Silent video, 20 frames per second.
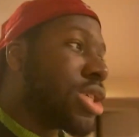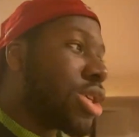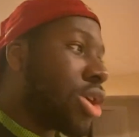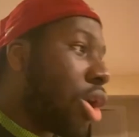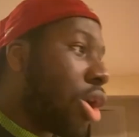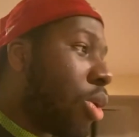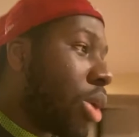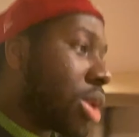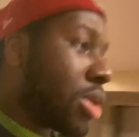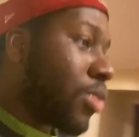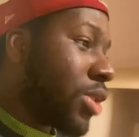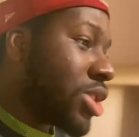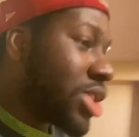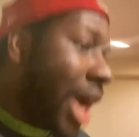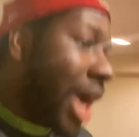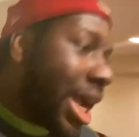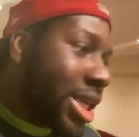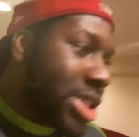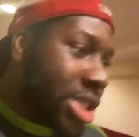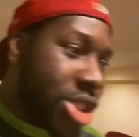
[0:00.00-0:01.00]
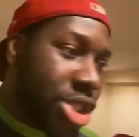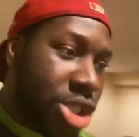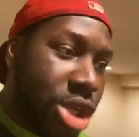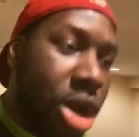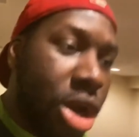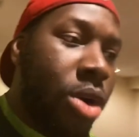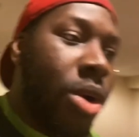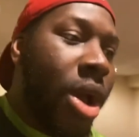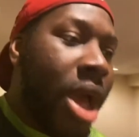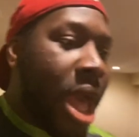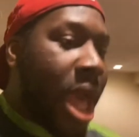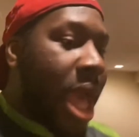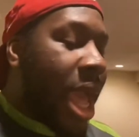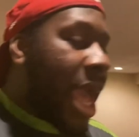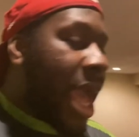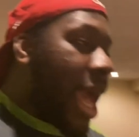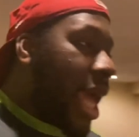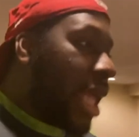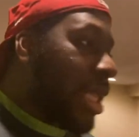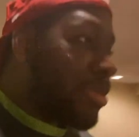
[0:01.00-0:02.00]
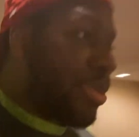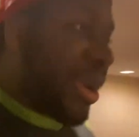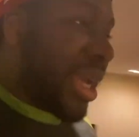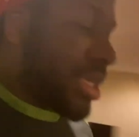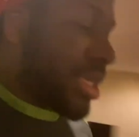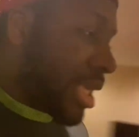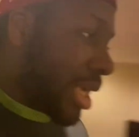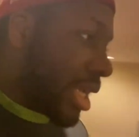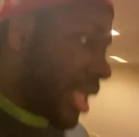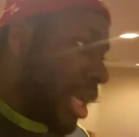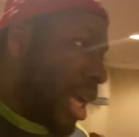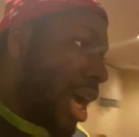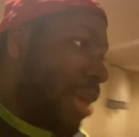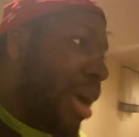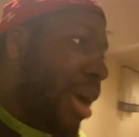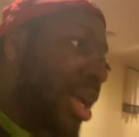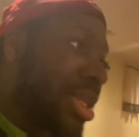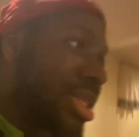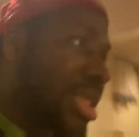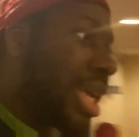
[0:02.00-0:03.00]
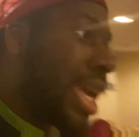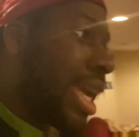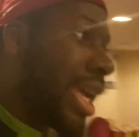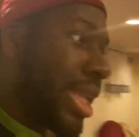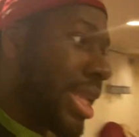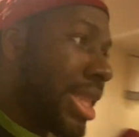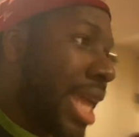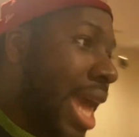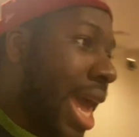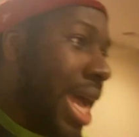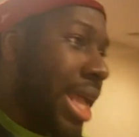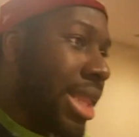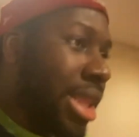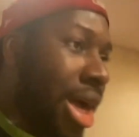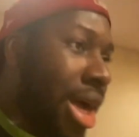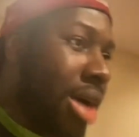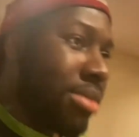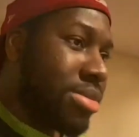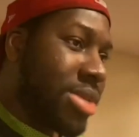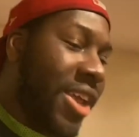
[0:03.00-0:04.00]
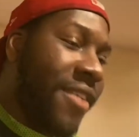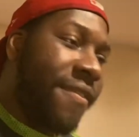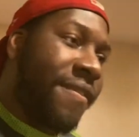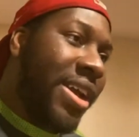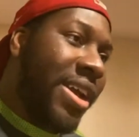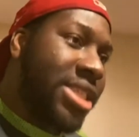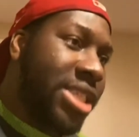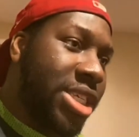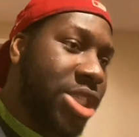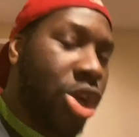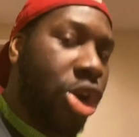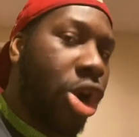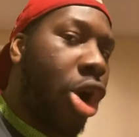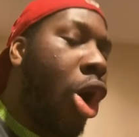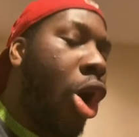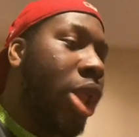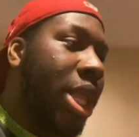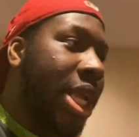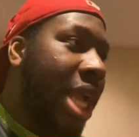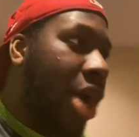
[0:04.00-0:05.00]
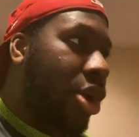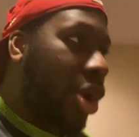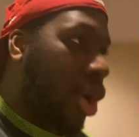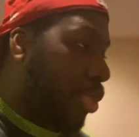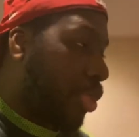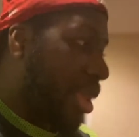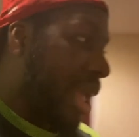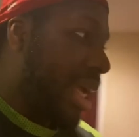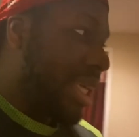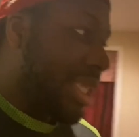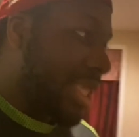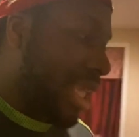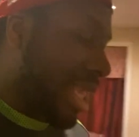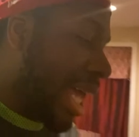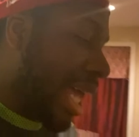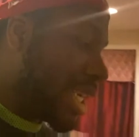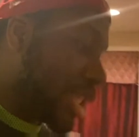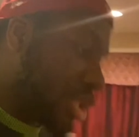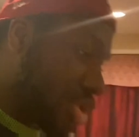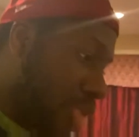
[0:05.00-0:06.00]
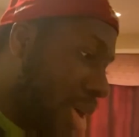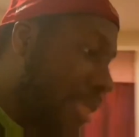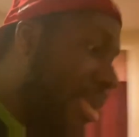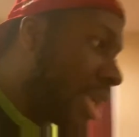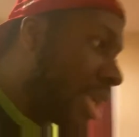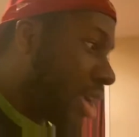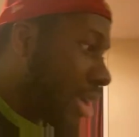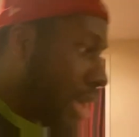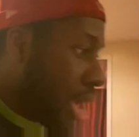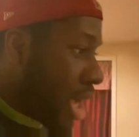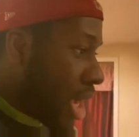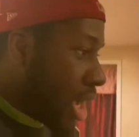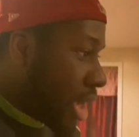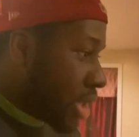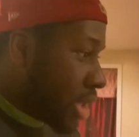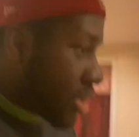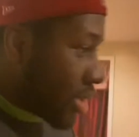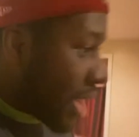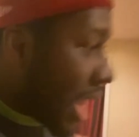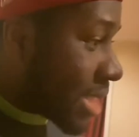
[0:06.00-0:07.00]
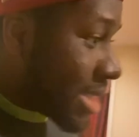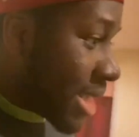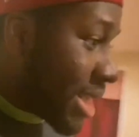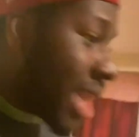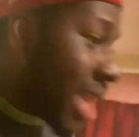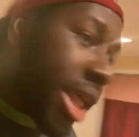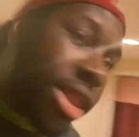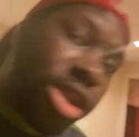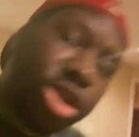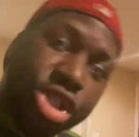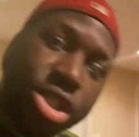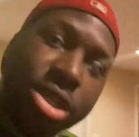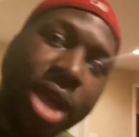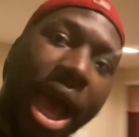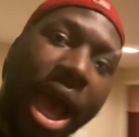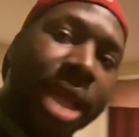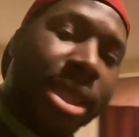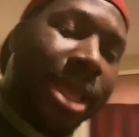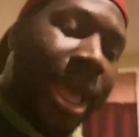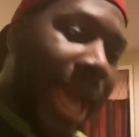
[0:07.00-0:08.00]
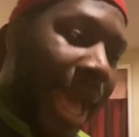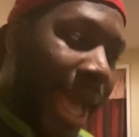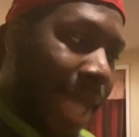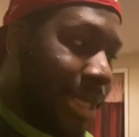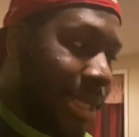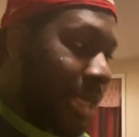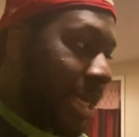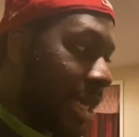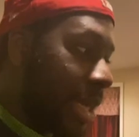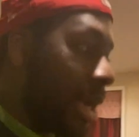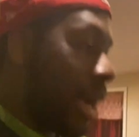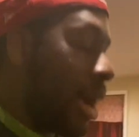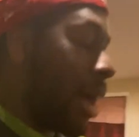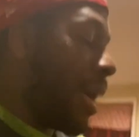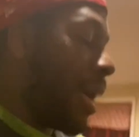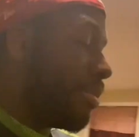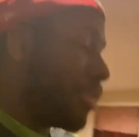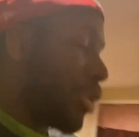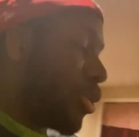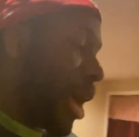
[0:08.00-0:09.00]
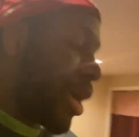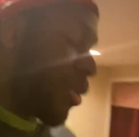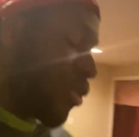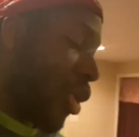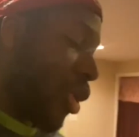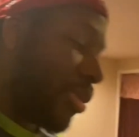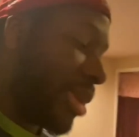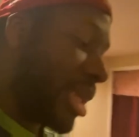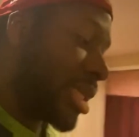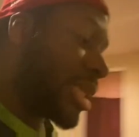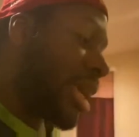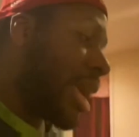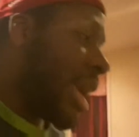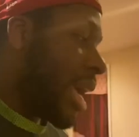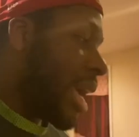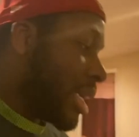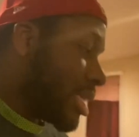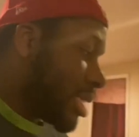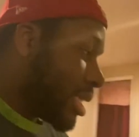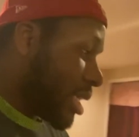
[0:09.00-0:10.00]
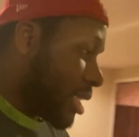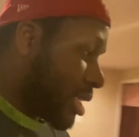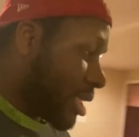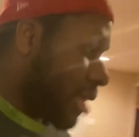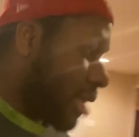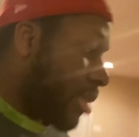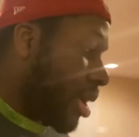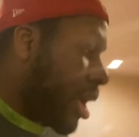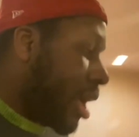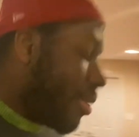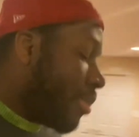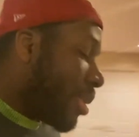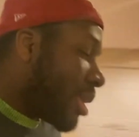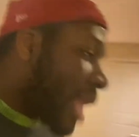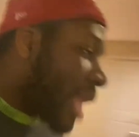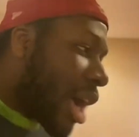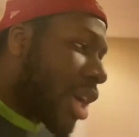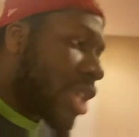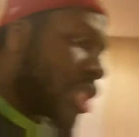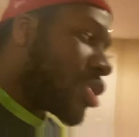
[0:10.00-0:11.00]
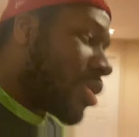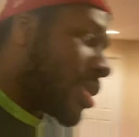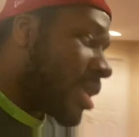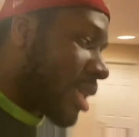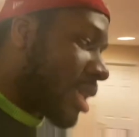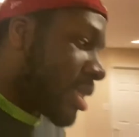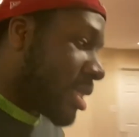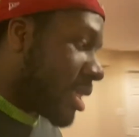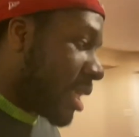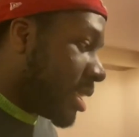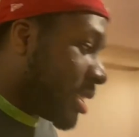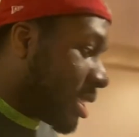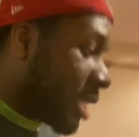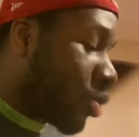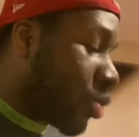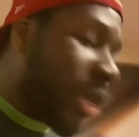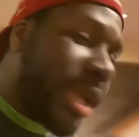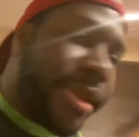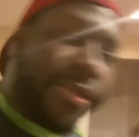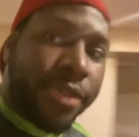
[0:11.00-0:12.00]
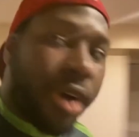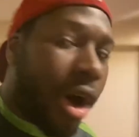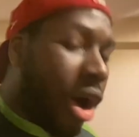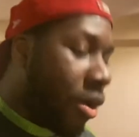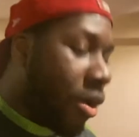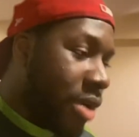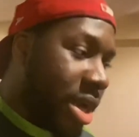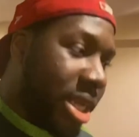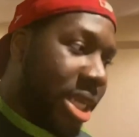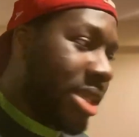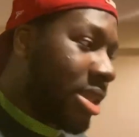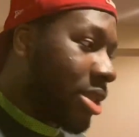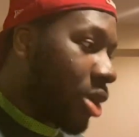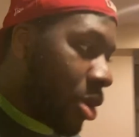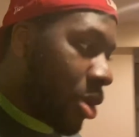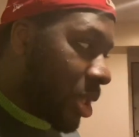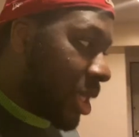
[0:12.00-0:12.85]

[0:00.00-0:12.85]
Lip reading: go on the Rich Eisen show and basically come out and say that defenses are calling out our plays at the line of scrimmage. So that's another shot at Greg Roman's system. But that was during the season. We've already thoroughly